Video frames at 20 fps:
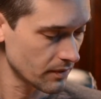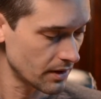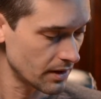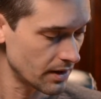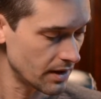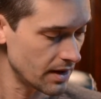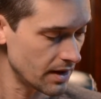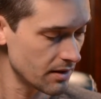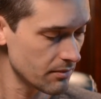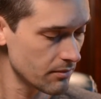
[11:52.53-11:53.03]

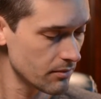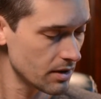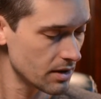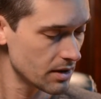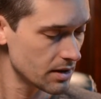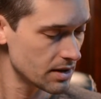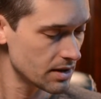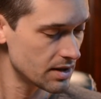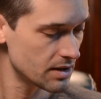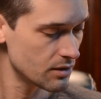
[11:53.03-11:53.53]
Him
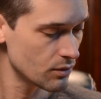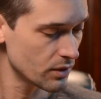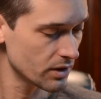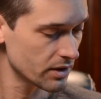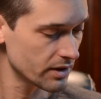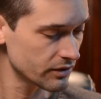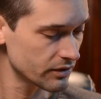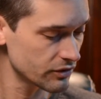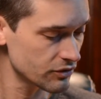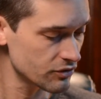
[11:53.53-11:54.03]
he will
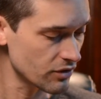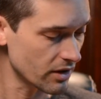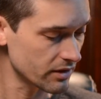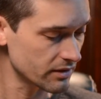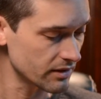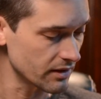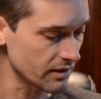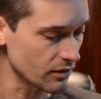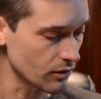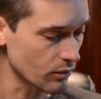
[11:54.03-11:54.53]

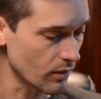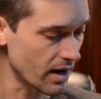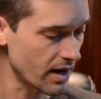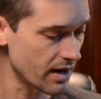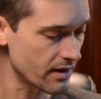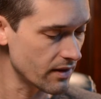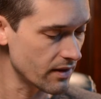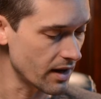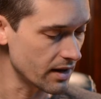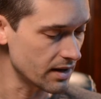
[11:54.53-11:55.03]
instruct in the
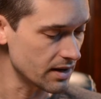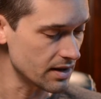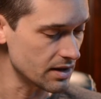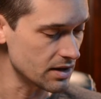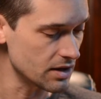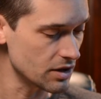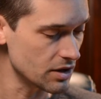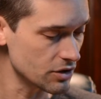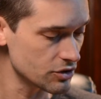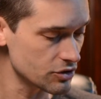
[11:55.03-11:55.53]
way that
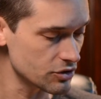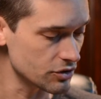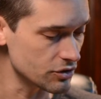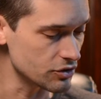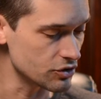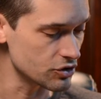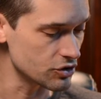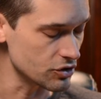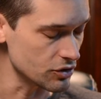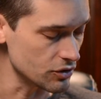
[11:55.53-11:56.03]
he should
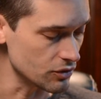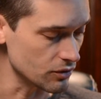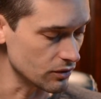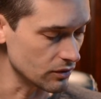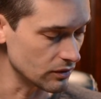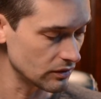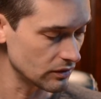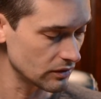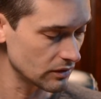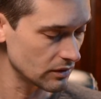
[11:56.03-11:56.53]

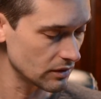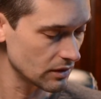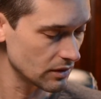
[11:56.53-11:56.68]
choose.